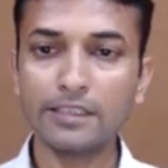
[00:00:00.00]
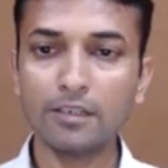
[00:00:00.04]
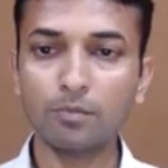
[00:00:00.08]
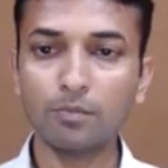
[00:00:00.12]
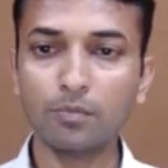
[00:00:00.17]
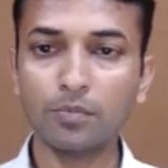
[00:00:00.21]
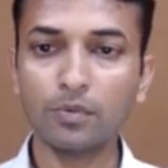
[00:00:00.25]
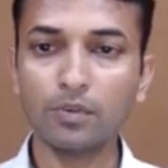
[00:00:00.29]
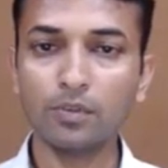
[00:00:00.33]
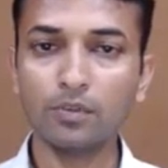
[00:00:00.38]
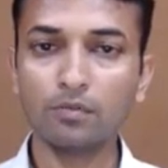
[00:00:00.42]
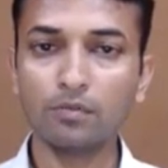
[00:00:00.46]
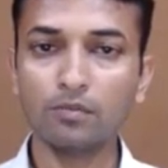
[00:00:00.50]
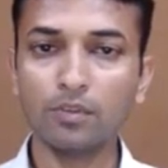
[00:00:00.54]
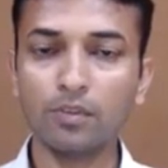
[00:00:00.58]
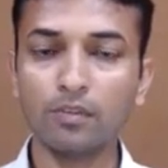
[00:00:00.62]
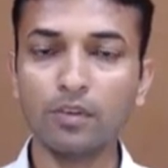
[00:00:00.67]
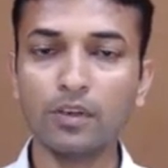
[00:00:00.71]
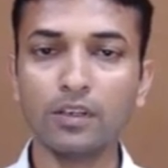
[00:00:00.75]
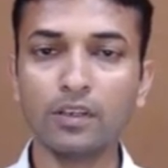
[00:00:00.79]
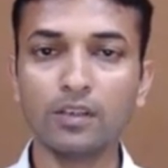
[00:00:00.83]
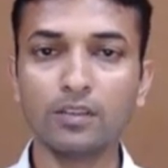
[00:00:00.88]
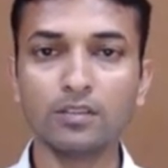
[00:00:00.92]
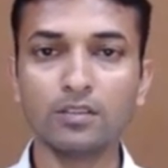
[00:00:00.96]
example
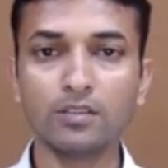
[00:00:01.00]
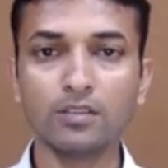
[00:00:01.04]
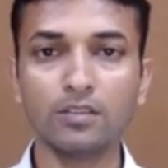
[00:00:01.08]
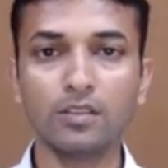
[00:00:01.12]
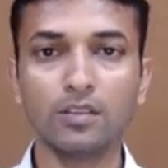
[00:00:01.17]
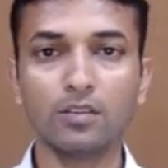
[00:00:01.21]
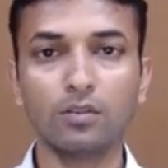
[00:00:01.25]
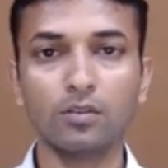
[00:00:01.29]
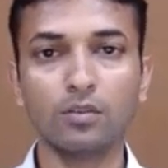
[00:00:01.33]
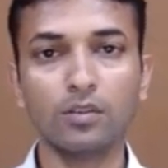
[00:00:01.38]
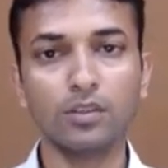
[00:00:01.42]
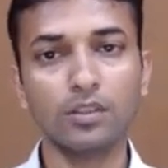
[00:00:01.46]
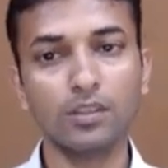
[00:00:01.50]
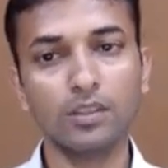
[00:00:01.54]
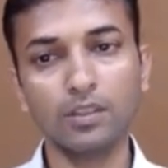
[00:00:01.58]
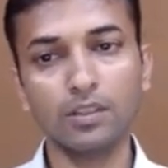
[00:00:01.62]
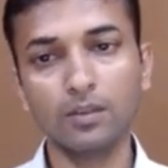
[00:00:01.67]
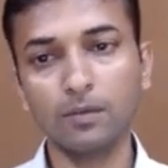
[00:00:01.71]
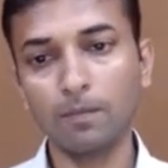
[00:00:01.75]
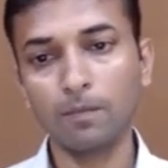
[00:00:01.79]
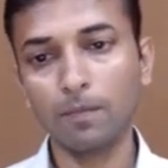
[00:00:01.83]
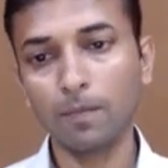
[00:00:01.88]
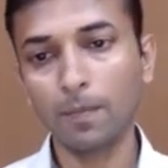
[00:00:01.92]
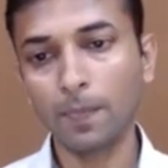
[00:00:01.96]
we will consider over
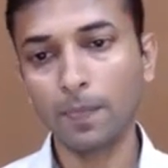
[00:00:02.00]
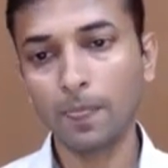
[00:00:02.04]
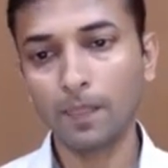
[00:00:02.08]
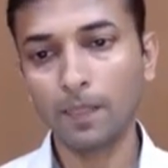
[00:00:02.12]
here.